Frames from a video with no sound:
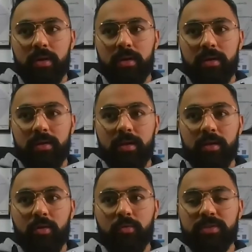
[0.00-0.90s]
I got
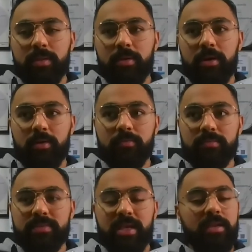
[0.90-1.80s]
diagnosed about
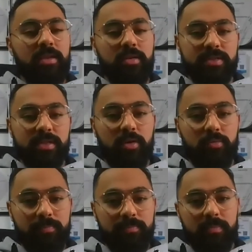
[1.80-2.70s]
10 years
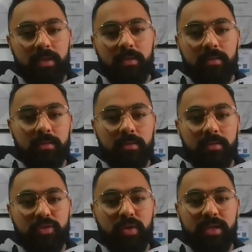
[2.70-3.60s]
ago
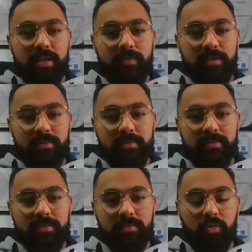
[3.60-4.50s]
in 2011
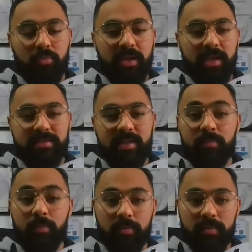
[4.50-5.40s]
on my
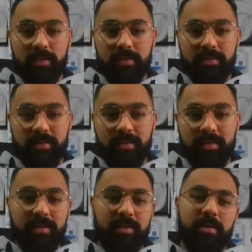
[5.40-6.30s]
18th birthday.
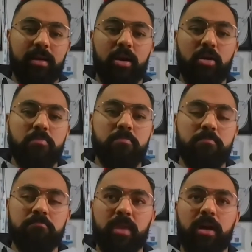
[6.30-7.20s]

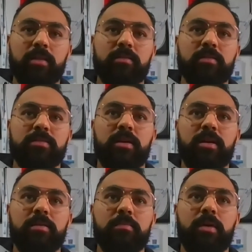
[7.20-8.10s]
At that
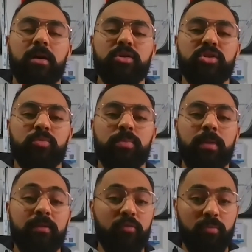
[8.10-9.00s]
time, I used to
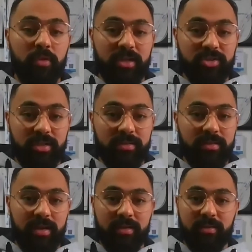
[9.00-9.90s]
play football, actually.
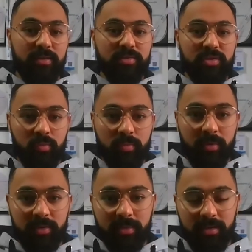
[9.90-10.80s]
I had nothing to do with
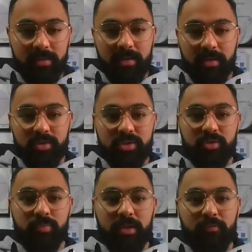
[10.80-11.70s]
bodybuilding. I
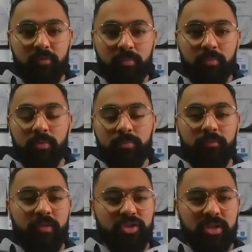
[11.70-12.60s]
used to play football
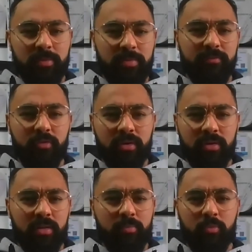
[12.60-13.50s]
professionally. I played for
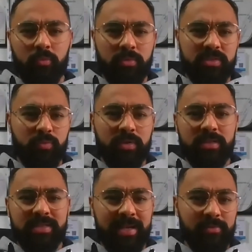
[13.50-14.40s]
a club called
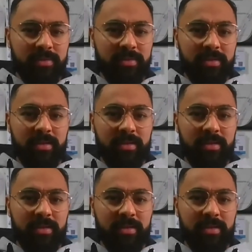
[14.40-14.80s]
Swindon Town.